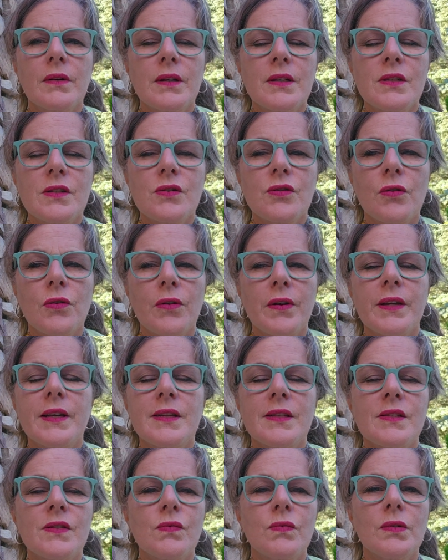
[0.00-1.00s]

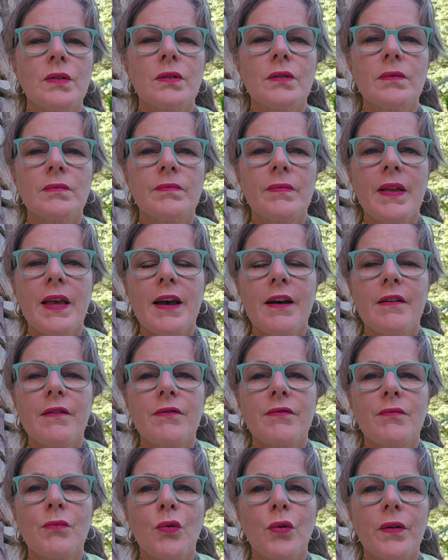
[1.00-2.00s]
historians will
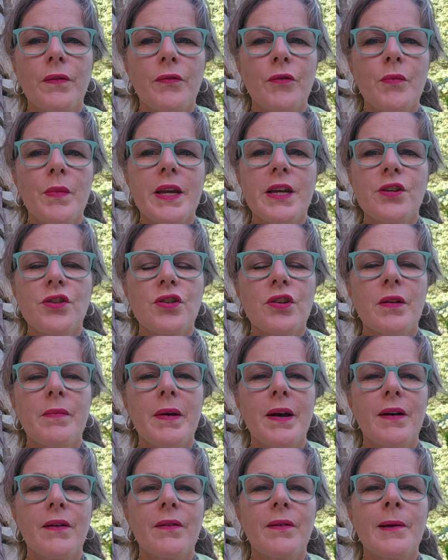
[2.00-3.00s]
have more information
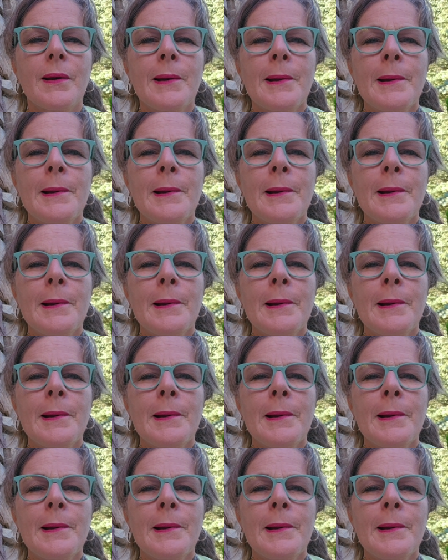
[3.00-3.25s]
about